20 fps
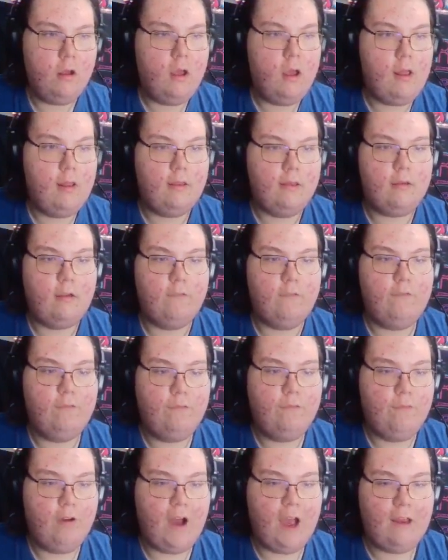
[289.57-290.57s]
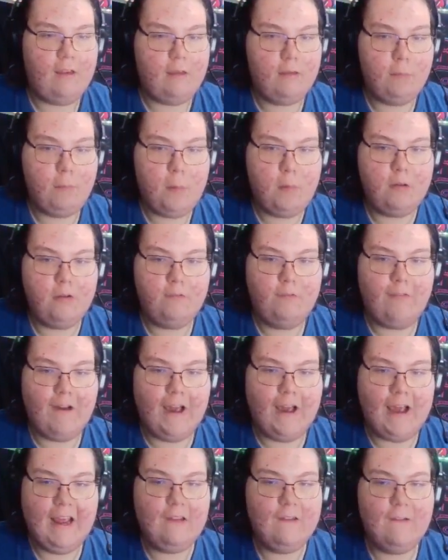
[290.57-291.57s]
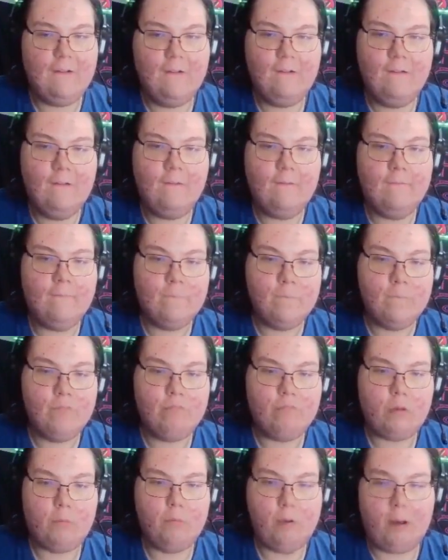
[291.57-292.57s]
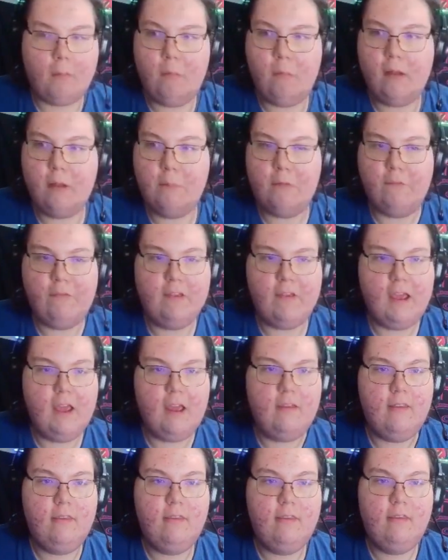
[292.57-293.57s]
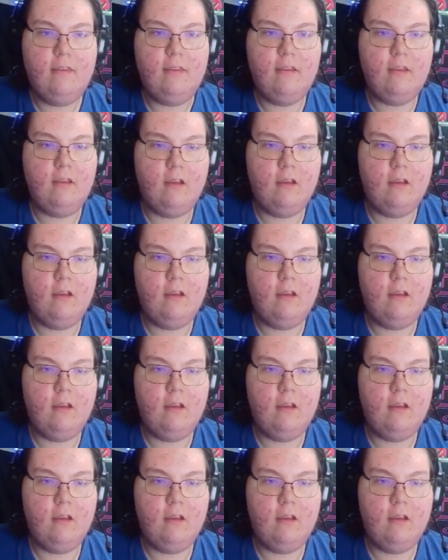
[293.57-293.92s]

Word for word: And then go find some people to fight. Probably with the mythicates.